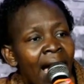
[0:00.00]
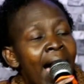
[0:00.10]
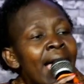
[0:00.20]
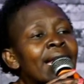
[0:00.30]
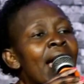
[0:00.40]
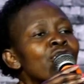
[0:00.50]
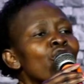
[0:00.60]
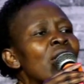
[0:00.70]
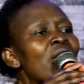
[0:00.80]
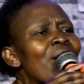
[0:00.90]
I can
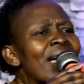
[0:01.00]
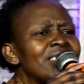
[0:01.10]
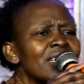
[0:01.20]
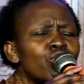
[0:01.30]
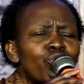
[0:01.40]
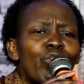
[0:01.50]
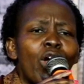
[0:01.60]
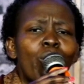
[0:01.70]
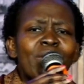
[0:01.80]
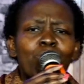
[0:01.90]
no longer just
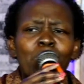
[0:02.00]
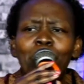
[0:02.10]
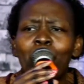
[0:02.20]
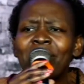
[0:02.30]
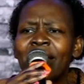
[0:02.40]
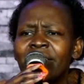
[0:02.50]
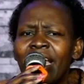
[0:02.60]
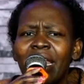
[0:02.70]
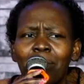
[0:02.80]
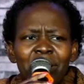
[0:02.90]
flow with people when they're
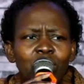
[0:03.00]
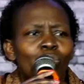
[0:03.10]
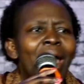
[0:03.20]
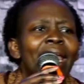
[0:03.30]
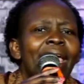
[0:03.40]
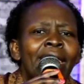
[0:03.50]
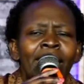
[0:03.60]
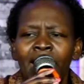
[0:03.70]
telling me 20